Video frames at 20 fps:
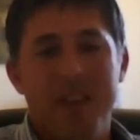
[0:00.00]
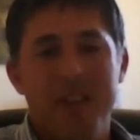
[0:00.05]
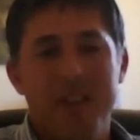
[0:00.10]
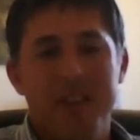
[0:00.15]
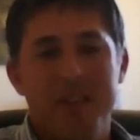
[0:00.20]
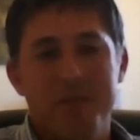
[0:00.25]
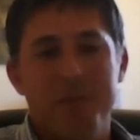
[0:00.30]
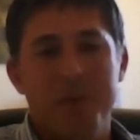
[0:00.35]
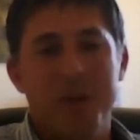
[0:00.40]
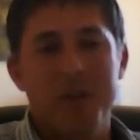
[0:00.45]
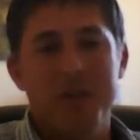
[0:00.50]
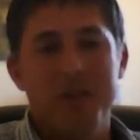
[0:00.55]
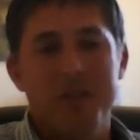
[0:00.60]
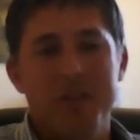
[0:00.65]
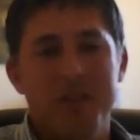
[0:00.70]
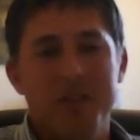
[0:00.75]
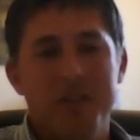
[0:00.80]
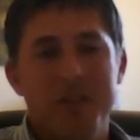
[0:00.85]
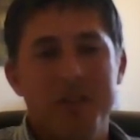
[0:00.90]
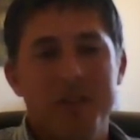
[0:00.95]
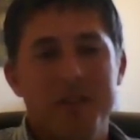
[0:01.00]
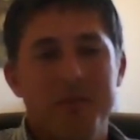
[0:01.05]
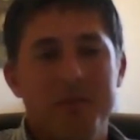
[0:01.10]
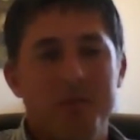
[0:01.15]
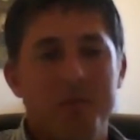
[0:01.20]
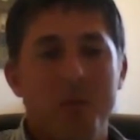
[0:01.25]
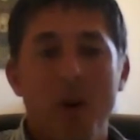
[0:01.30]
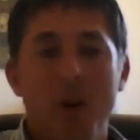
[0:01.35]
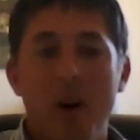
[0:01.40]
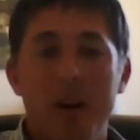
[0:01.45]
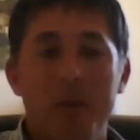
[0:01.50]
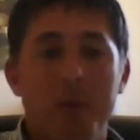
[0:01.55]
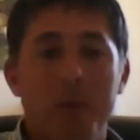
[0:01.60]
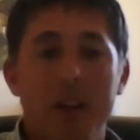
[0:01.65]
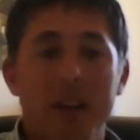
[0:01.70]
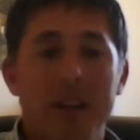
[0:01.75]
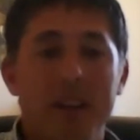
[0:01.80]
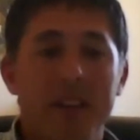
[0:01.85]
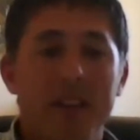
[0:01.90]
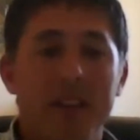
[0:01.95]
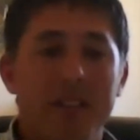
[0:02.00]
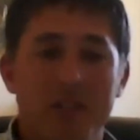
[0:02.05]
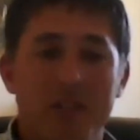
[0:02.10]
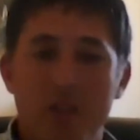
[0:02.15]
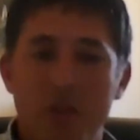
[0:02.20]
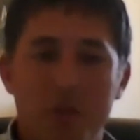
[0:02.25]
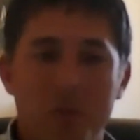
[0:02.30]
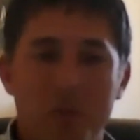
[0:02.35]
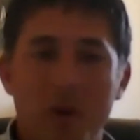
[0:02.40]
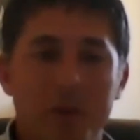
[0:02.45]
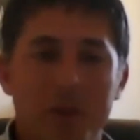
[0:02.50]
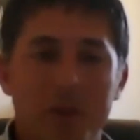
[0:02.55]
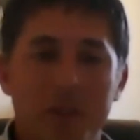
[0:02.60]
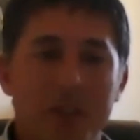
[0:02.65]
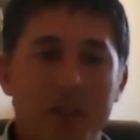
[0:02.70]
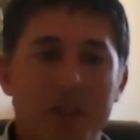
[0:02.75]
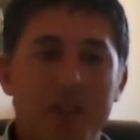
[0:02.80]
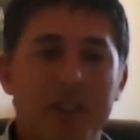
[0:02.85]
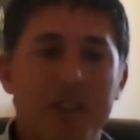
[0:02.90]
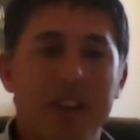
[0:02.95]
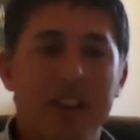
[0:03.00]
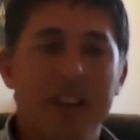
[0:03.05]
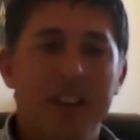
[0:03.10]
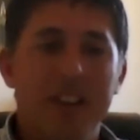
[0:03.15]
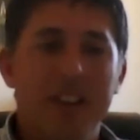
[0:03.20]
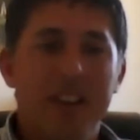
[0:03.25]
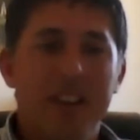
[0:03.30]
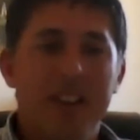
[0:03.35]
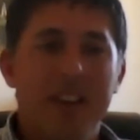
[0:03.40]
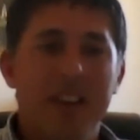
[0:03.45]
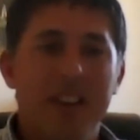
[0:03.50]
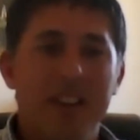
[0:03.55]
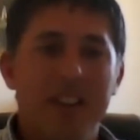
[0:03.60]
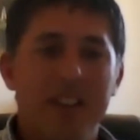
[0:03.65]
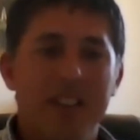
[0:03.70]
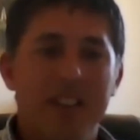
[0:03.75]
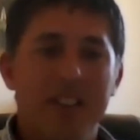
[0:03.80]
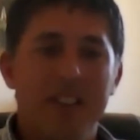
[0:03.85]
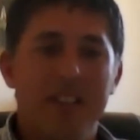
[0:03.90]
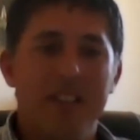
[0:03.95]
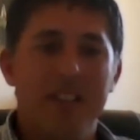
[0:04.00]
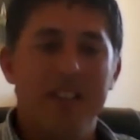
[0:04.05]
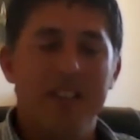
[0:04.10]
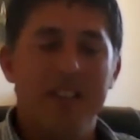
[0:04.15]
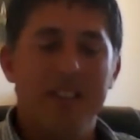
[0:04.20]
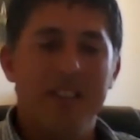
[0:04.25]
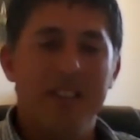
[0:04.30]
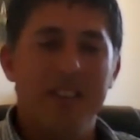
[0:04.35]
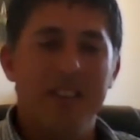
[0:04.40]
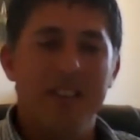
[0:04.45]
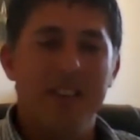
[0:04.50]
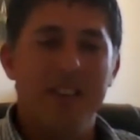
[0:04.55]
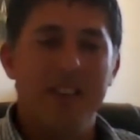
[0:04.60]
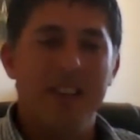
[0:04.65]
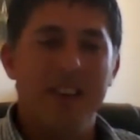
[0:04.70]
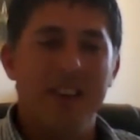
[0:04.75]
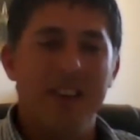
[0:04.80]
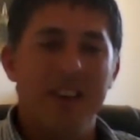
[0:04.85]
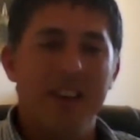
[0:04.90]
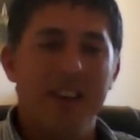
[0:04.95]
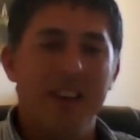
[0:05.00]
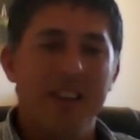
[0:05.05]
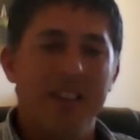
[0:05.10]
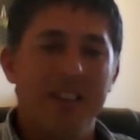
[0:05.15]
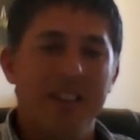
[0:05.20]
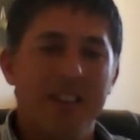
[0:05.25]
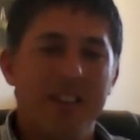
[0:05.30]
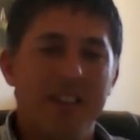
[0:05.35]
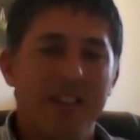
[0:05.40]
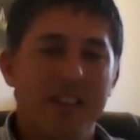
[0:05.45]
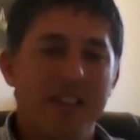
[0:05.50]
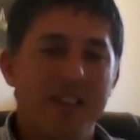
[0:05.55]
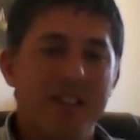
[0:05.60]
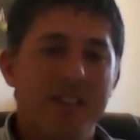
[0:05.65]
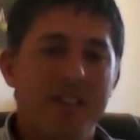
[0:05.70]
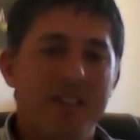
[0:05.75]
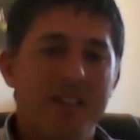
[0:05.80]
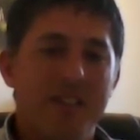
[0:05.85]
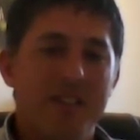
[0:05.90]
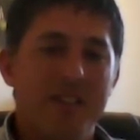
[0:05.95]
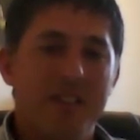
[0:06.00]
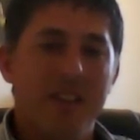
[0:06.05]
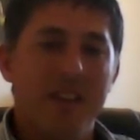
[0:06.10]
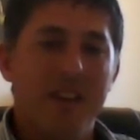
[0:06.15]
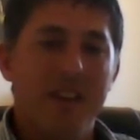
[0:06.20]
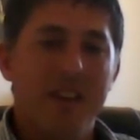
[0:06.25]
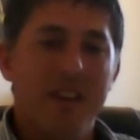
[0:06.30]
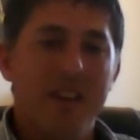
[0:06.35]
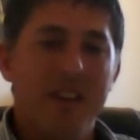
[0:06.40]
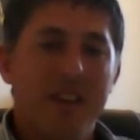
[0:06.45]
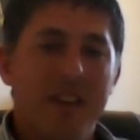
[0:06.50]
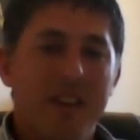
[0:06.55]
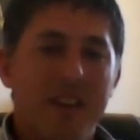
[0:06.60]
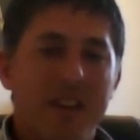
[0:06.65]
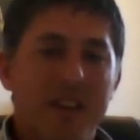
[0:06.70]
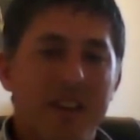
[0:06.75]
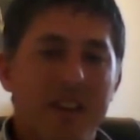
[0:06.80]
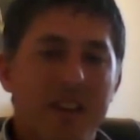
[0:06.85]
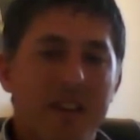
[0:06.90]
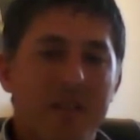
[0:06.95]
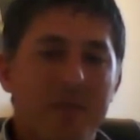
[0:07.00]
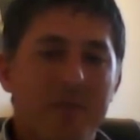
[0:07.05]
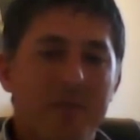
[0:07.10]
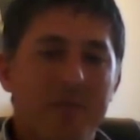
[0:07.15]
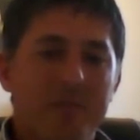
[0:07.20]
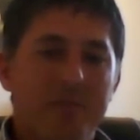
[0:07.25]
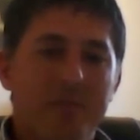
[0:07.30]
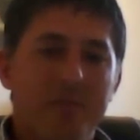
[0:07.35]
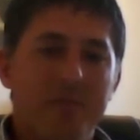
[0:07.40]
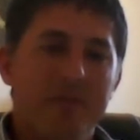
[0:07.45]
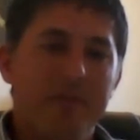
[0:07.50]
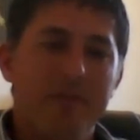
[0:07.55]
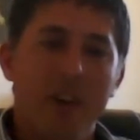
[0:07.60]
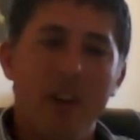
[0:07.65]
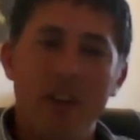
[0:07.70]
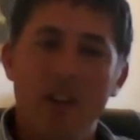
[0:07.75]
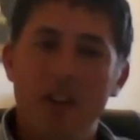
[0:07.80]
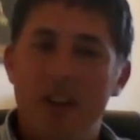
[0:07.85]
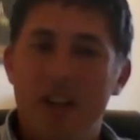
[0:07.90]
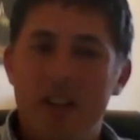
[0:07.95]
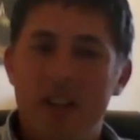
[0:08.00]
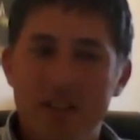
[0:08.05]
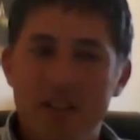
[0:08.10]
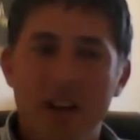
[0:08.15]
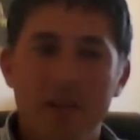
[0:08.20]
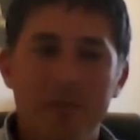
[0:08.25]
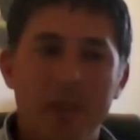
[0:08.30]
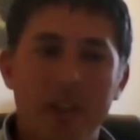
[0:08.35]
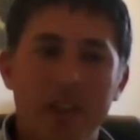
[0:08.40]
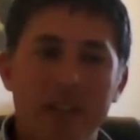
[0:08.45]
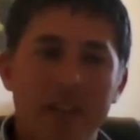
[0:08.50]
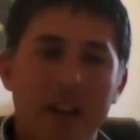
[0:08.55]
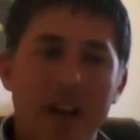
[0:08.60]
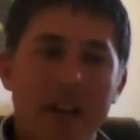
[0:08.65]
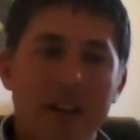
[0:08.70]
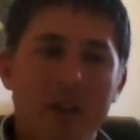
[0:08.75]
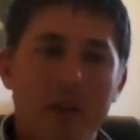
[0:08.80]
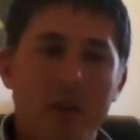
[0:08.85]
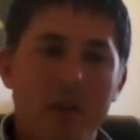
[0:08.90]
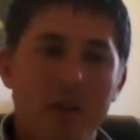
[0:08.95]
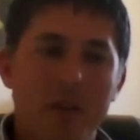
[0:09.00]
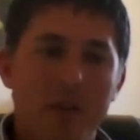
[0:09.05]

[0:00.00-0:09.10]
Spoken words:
I suppose is why we do what we do, and it's following something that